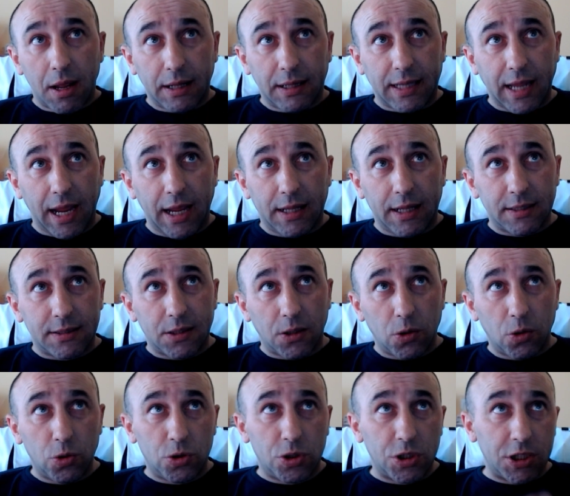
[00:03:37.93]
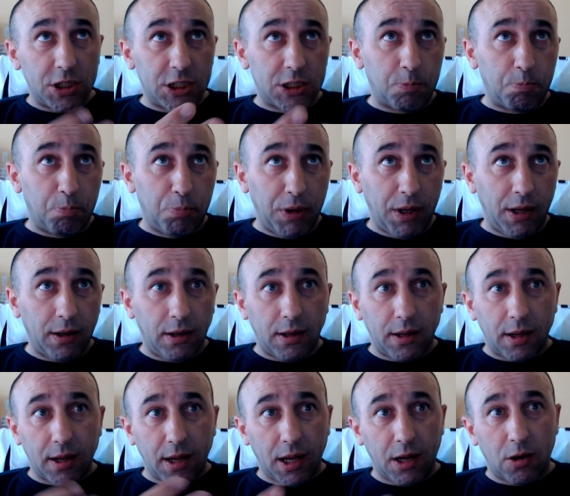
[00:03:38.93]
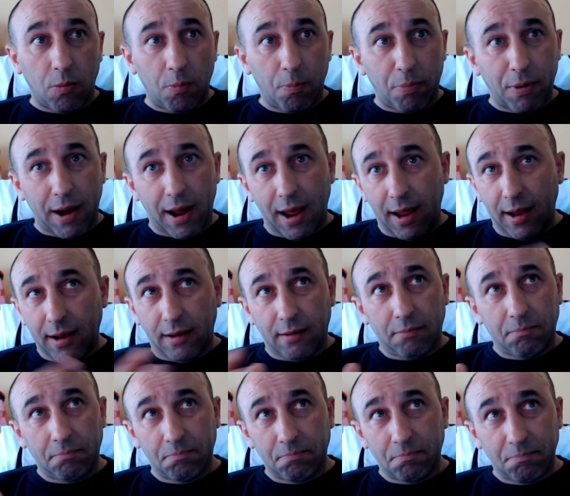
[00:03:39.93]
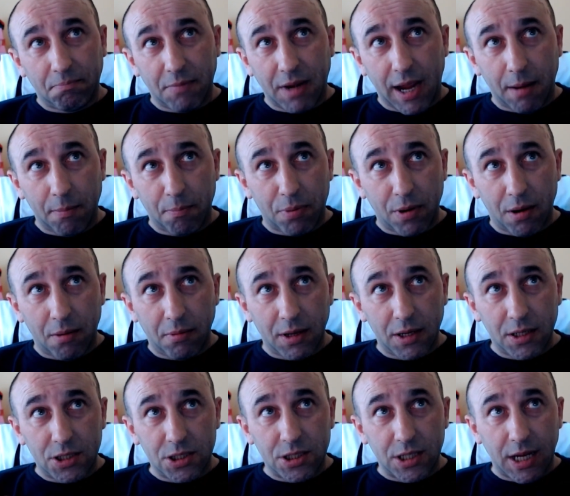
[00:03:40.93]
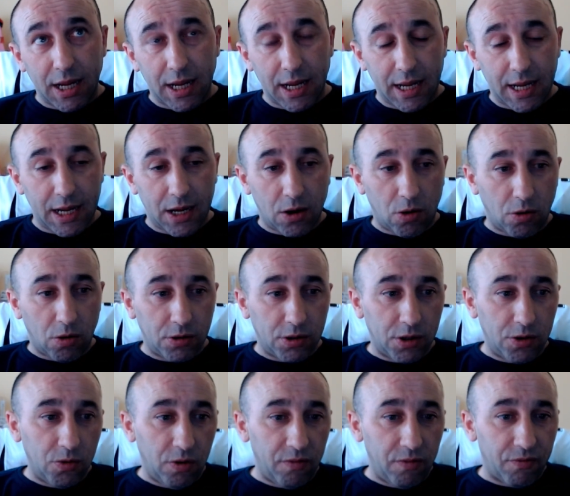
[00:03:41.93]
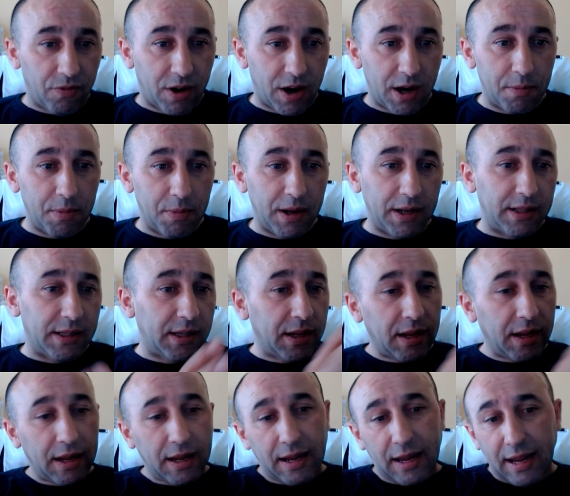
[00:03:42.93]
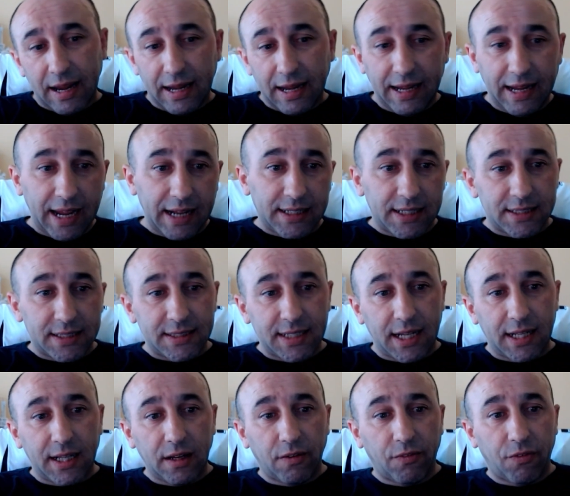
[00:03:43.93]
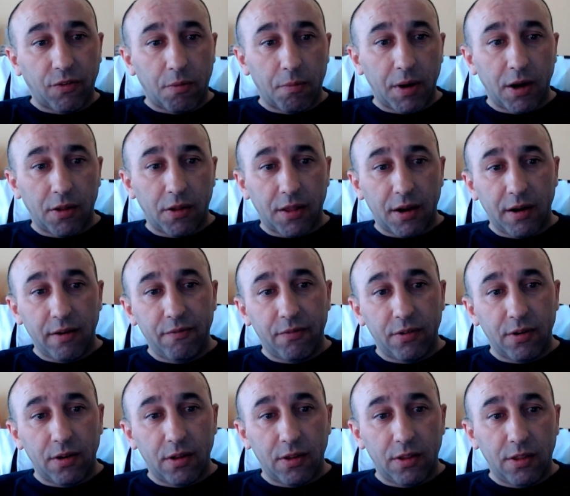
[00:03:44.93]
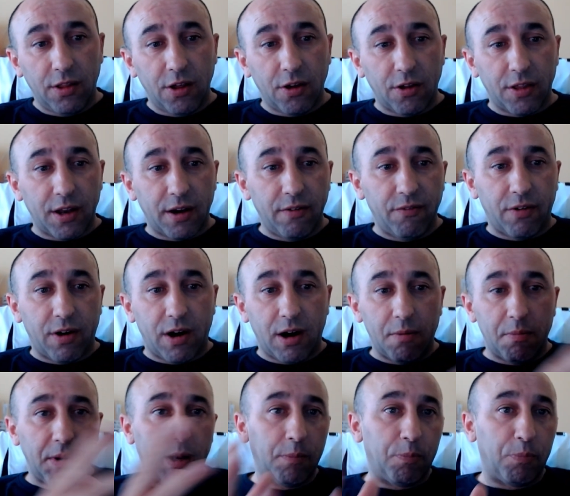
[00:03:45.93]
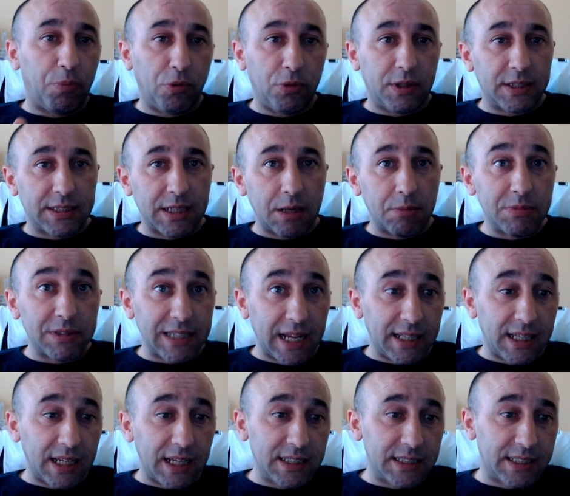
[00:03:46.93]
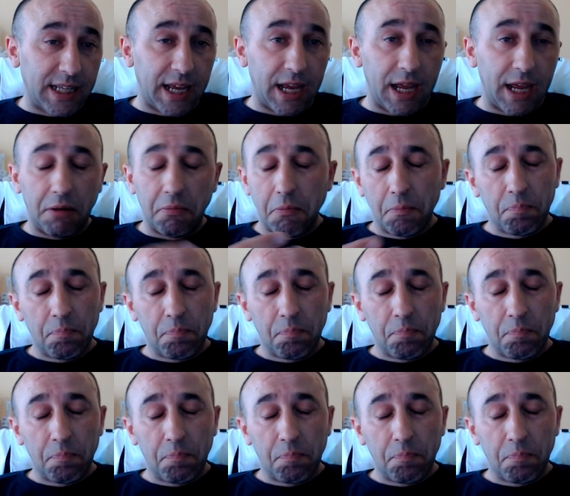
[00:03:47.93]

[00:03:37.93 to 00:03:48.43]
take the solutions, build, recompile, and publish on the new environment. Get the settings from the other environment, put the same settings there,